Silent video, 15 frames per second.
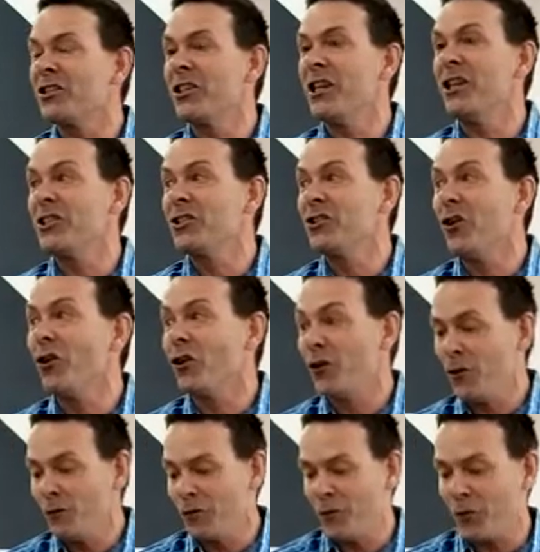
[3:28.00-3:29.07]
is not
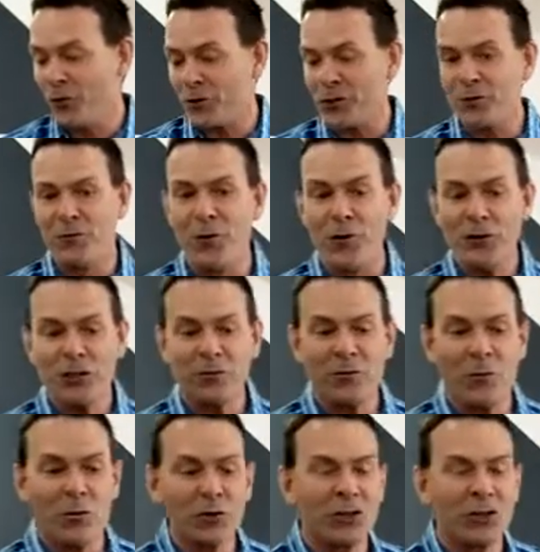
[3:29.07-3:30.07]
good for us. First of all,